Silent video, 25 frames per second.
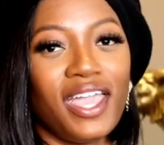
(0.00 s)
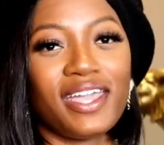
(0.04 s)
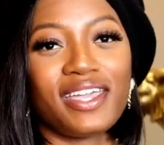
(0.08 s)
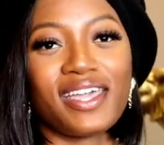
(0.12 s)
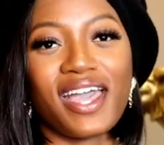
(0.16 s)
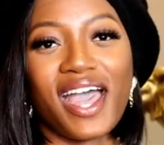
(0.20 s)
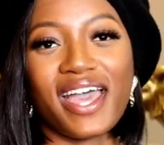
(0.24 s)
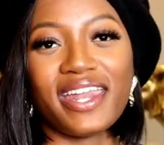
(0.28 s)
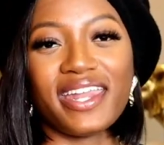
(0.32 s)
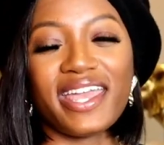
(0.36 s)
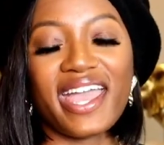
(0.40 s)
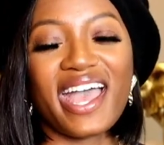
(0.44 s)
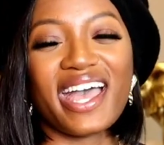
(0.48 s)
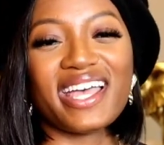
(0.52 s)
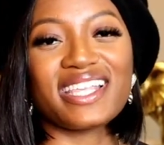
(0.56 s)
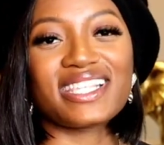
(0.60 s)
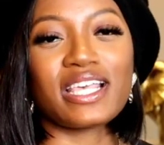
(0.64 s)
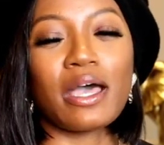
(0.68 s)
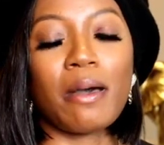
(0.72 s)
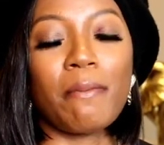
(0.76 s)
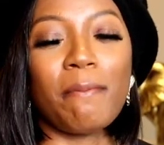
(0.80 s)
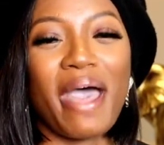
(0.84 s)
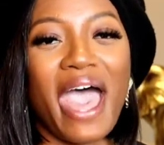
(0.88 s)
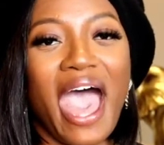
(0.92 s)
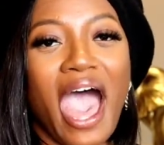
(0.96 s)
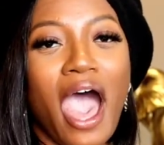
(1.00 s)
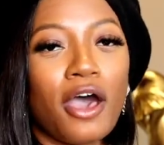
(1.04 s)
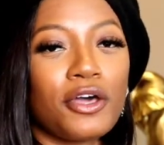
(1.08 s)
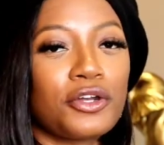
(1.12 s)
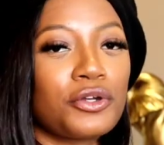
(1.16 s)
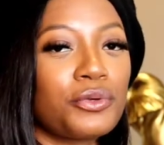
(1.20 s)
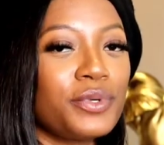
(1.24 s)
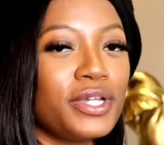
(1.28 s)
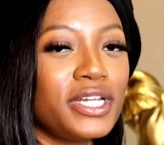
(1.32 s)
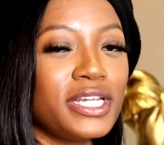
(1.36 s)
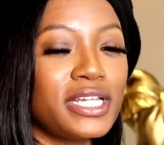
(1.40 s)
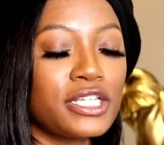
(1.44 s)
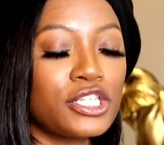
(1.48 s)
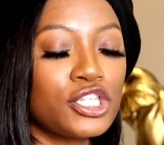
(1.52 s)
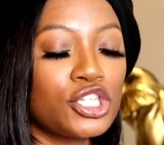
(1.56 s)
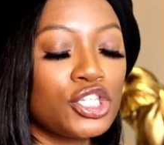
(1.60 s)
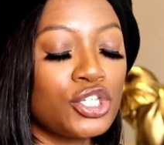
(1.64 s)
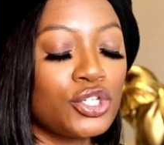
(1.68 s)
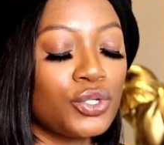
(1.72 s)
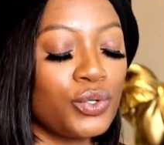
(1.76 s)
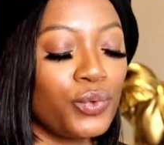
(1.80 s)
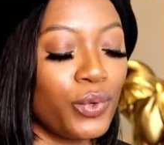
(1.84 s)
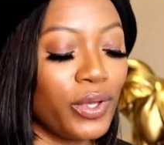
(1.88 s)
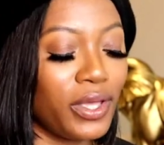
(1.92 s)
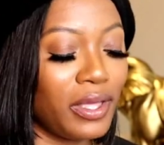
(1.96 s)
It kind of has a
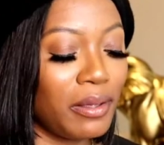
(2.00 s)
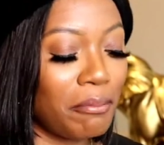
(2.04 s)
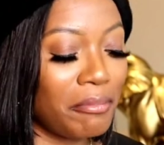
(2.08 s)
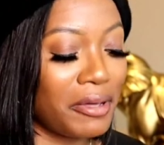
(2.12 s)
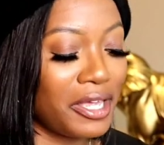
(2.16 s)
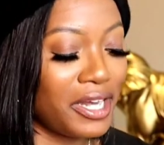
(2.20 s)
powderiness to it,